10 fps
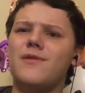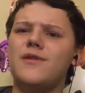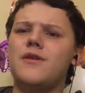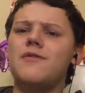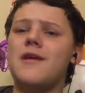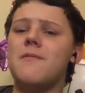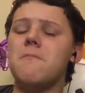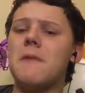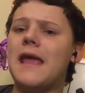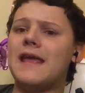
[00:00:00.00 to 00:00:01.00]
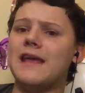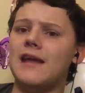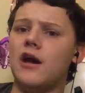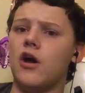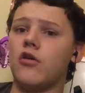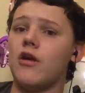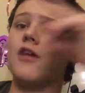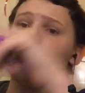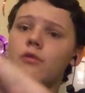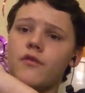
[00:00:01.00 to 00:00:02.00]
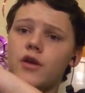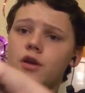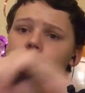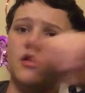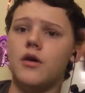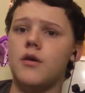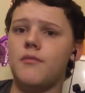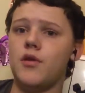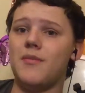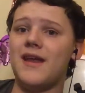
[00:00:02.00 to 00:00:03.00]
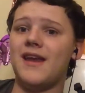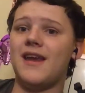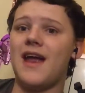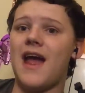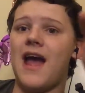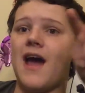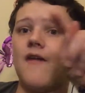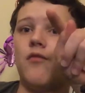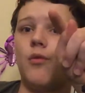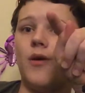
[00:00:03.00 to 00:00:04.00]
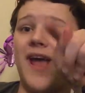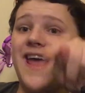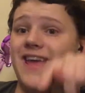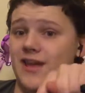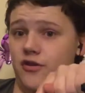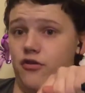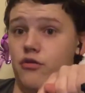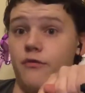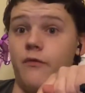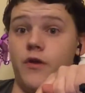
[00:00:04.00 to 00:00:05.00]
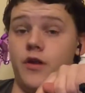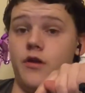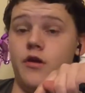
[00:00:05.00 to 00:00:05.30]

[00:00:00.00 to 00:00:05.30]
you didn't make it across a ravine but you made it halfway to the ravine.